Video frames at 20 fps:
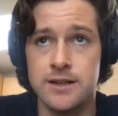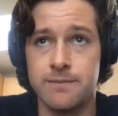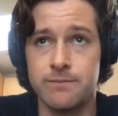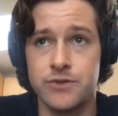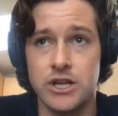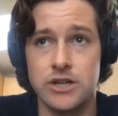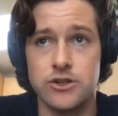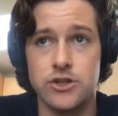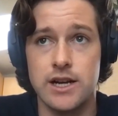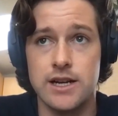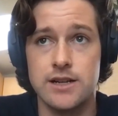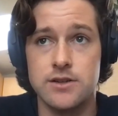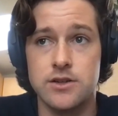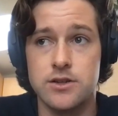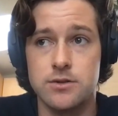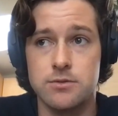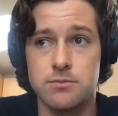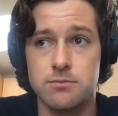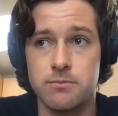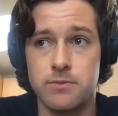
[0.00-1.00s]
such
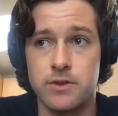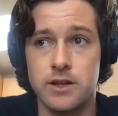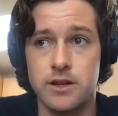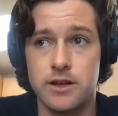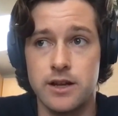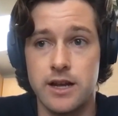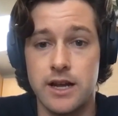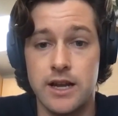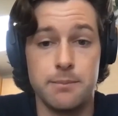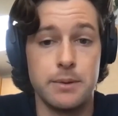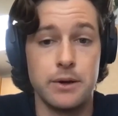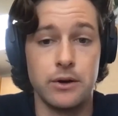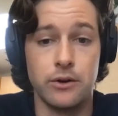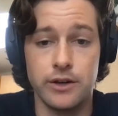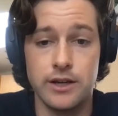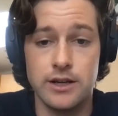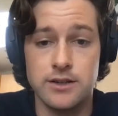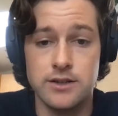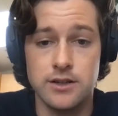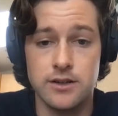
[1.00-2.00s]
as the
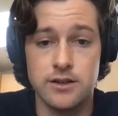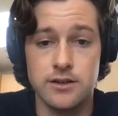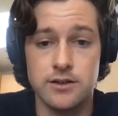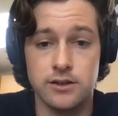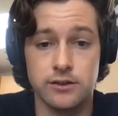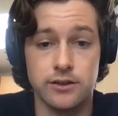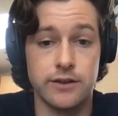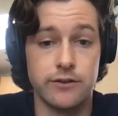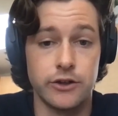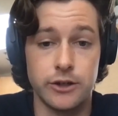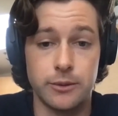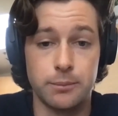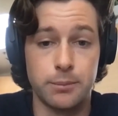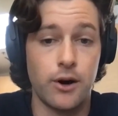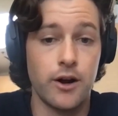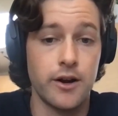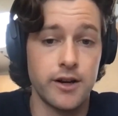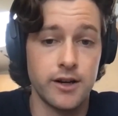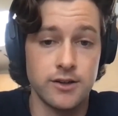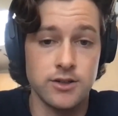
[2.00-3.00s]
inability to deliver your
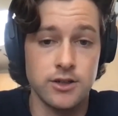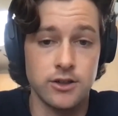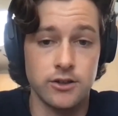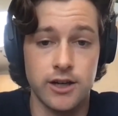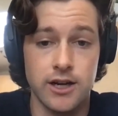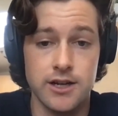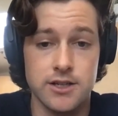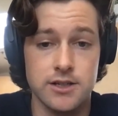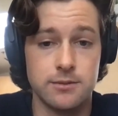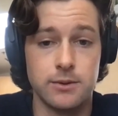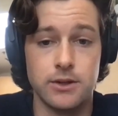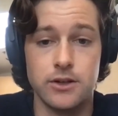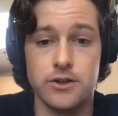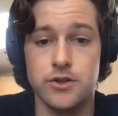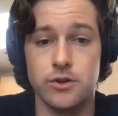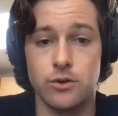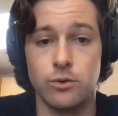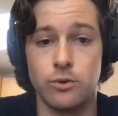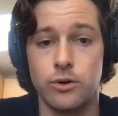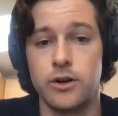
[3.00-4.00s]
product to your
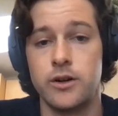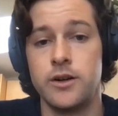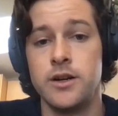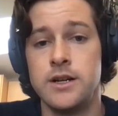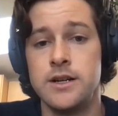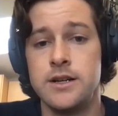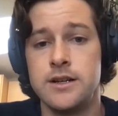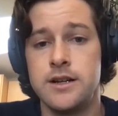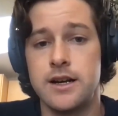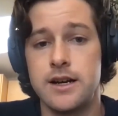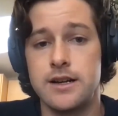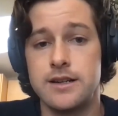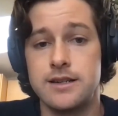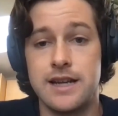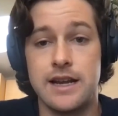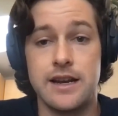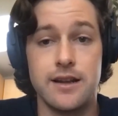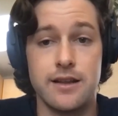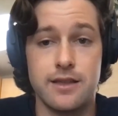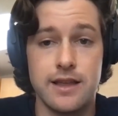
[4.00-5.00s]
customers, or
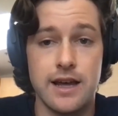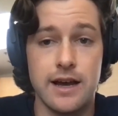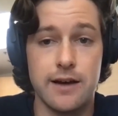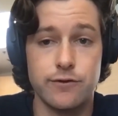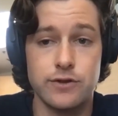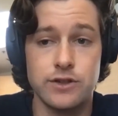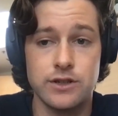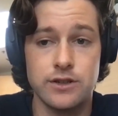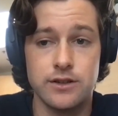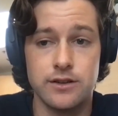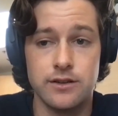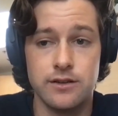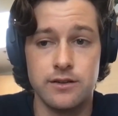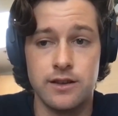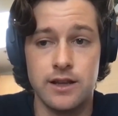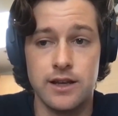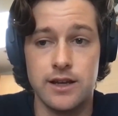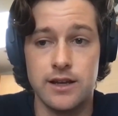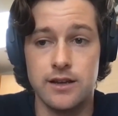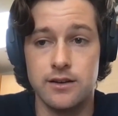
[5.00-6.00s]
data theft
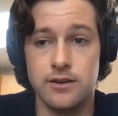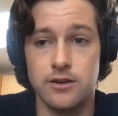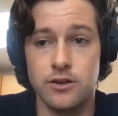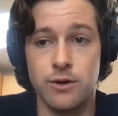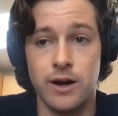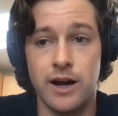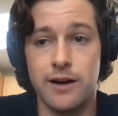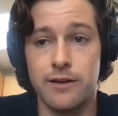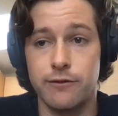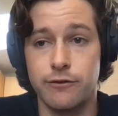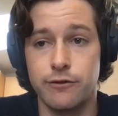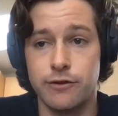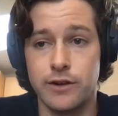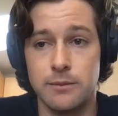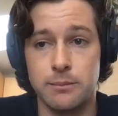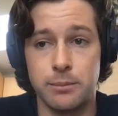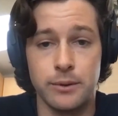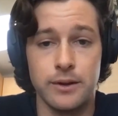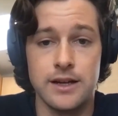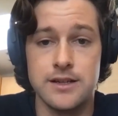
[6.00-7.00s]
that you have
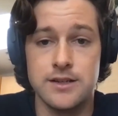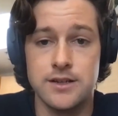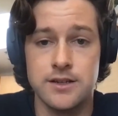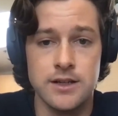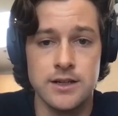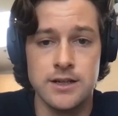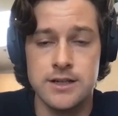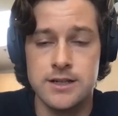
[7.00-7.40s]
in place,